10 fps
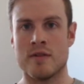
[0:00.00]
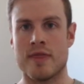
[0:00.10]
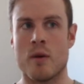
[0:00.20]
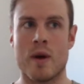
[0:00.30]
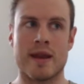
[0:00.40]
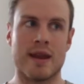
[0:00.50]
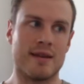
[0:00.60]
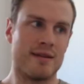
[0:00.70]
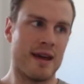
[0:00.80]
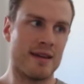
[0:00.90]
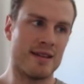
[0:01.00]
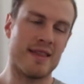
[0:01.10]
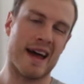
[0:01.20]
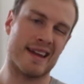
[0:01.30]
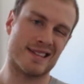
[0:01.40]
They went and did
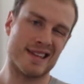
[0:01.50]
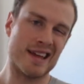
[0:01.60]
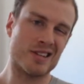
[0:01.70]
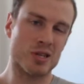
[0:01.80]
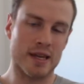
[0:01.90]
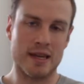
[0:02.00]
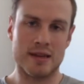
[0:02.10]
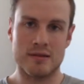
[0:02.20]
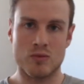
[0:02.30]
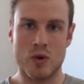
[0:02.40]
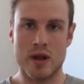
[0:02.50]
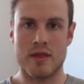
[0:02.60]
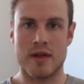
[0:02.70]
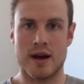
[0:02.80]
that essentially with